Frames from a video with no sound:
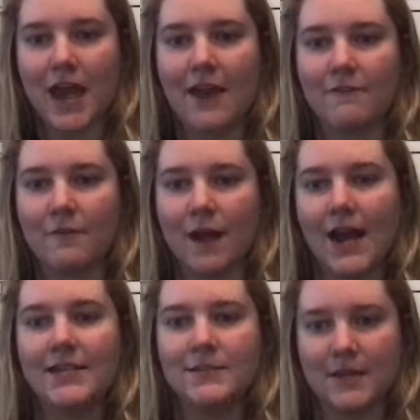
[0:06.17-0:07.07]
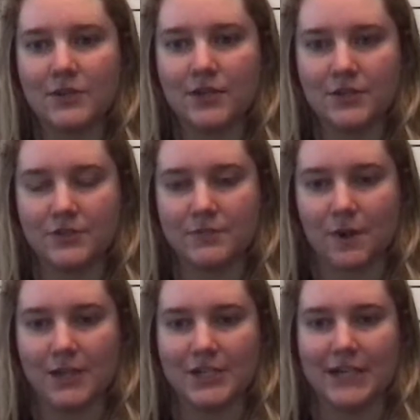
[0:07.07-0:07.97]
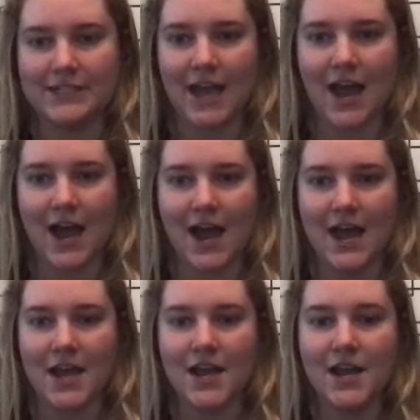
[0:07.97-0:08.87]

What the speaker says: and for my special interest project I